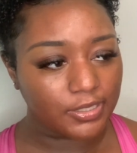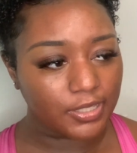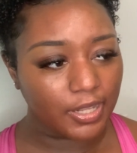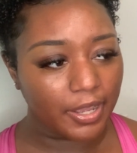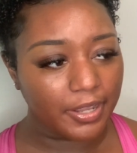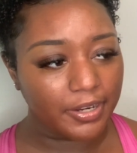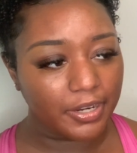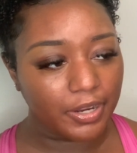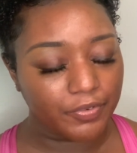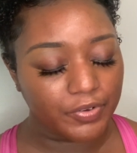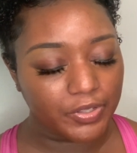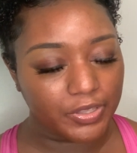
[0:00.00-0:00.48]

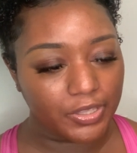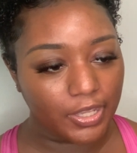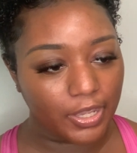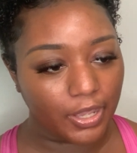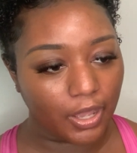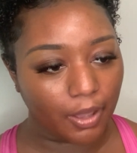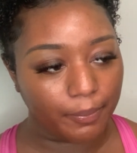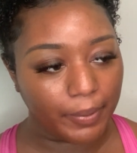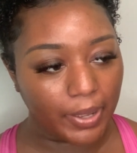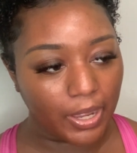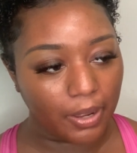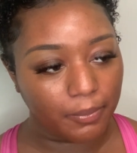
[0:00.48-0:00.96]
everything,
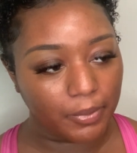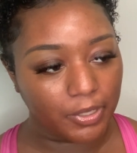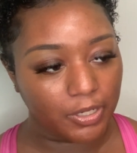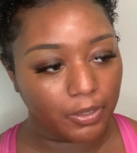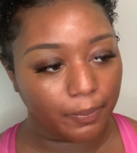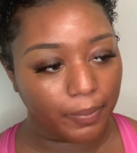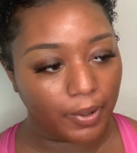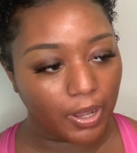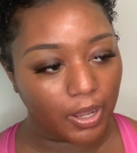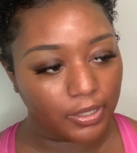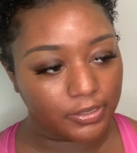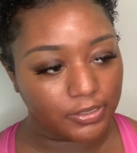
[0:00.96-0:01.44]
I paid my
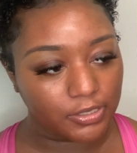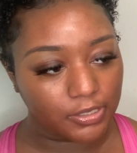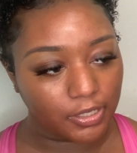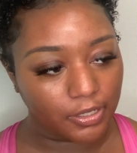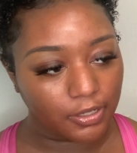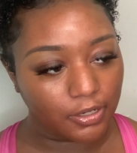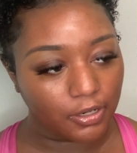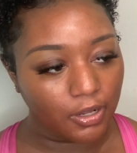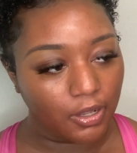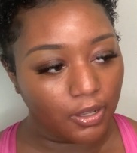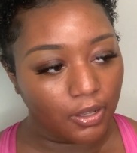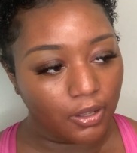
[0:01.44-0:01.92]

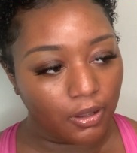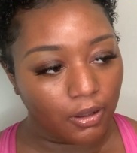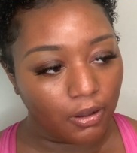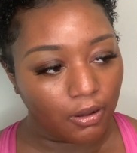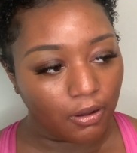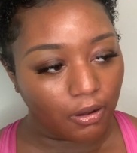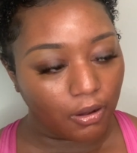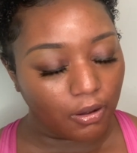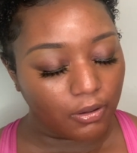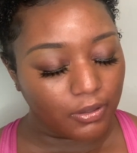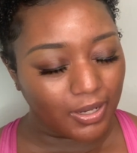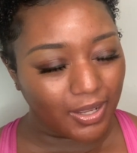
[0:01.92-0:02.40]
deposit.
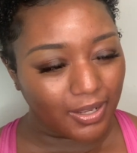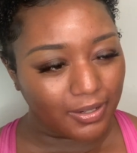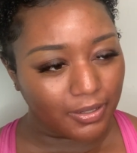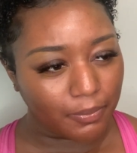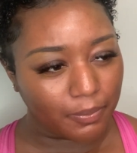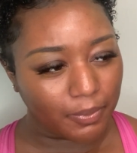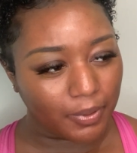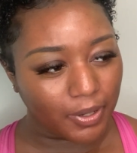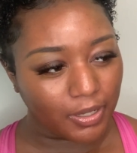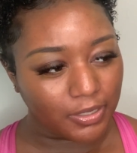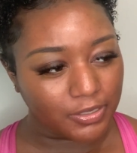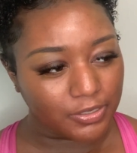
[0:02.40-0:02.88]
not
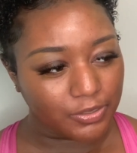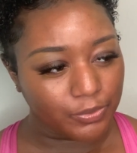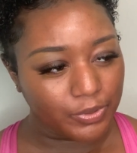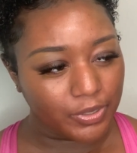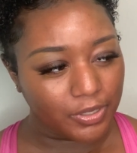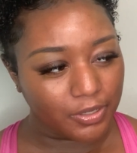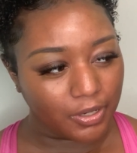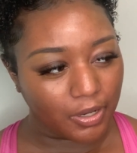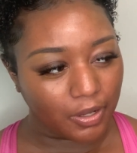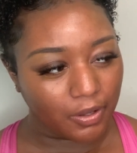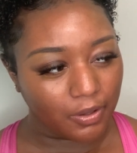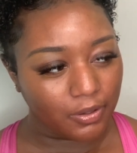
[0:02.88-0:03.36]
deposit. We
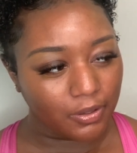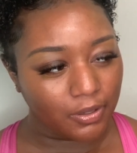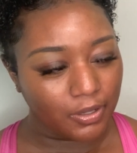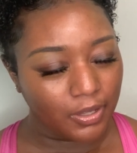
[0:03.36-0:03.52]
didn't have.